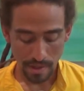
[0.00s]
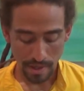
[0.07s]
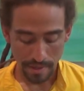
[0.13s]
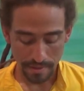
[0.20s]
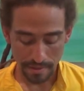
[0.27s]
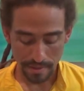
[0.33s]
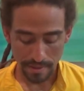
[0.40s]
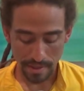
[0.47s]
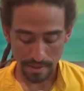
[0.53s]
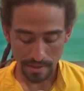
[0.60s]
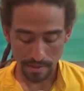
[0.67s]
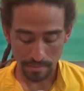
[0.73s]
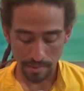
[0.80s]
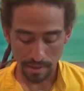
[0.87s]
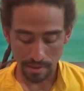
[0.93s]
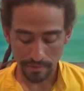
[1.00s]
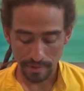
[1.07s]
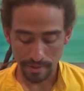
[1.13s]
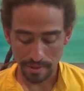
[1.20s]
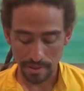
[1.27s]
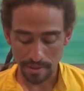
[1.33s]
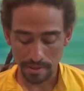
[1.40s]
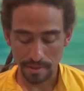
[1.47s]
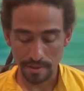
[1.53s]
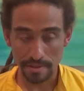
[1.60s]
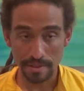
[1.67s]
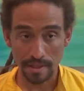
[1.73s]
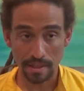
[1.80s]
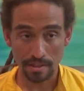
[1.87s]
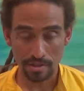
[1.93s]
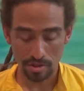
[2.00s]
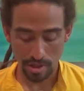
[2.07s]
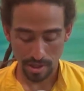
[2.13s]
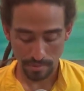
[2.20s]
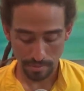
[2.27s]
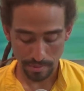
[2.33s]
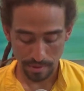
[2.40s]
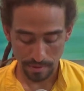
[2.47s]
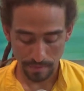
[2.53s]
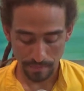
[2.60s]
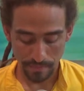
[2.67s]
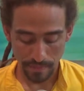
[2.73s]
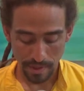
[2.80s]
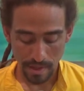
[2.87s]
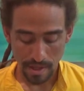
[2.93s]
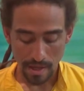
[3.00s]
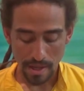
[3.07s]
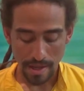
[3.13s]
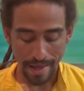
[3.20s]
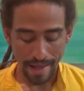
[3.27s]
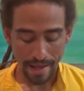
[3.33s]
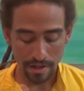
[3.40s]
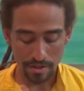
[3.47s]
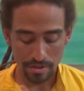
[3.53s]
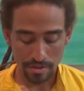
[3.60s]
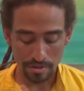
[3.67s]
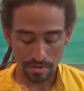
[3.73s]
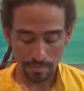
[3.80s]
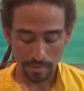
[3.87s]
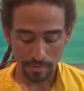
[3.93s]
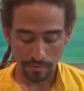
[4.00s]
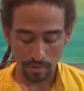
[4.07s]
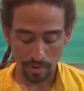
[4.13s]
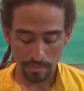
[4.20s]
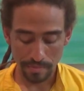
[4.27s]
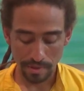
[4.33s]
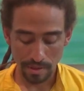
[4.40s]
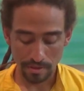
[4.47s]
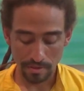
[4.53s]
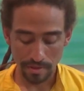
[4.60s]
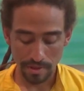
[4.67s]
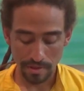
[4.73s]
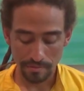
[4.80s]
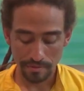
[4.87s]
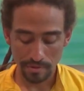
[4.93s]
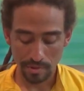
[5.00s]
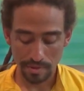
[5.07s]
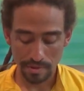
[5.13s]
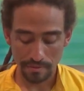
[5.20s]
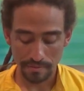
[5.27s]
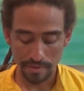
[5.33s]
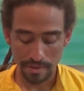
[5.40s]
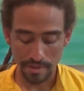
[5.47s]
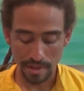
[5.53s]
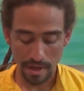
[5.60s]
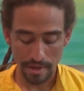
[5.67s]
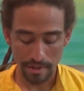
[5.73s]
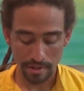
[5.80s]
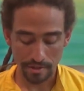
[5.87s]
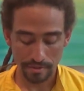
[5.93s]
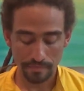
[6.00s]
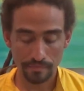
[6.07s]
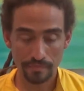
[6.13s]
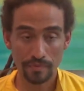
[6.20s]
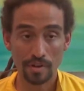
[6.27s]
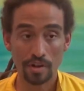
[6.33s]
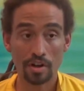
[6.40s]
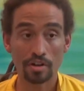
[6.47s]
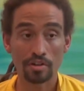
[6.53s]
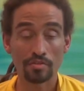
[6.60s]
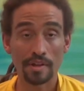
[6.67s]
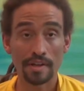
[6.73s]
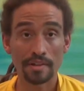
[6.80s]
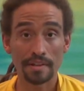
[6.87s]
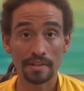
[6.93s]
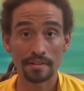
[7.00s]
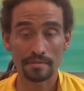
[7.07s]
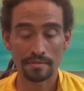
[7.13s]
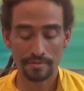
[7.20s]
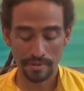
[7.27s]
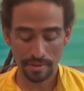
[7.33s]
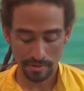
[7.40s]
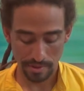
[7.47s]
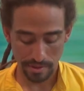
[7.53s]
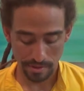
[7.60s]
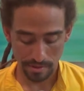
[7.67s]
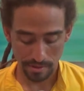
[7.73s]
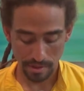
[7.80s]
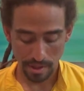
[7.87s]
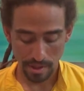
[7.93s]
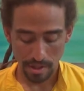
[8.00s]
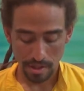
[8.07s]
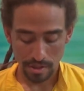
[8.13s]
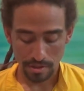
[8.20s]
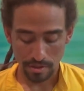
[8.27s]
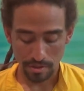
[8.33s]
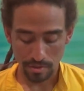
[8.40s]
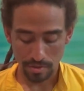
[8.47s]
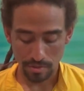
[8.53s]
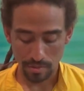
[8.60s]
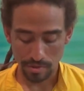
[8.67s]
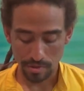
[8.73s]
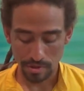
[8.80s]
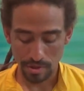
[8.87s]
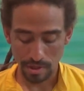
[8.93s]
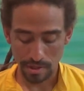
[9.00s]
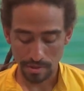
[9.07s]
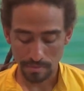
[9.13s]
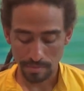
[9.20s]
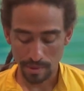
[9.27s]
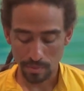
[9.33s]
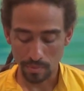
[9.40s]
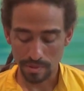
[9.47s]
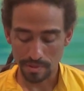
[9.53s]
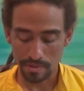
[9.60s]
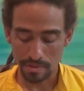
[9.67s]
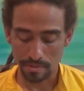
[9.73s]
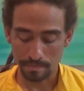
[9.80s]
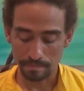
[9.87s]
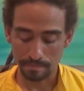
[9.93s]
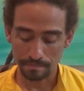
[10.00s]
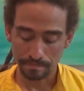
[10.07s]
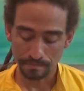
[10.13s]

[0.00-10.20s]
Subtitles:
As it says in the Bhagavad Gita, the second chapter, actions performed under the influence of desire are greatly inferior to those which are guided by wisdom.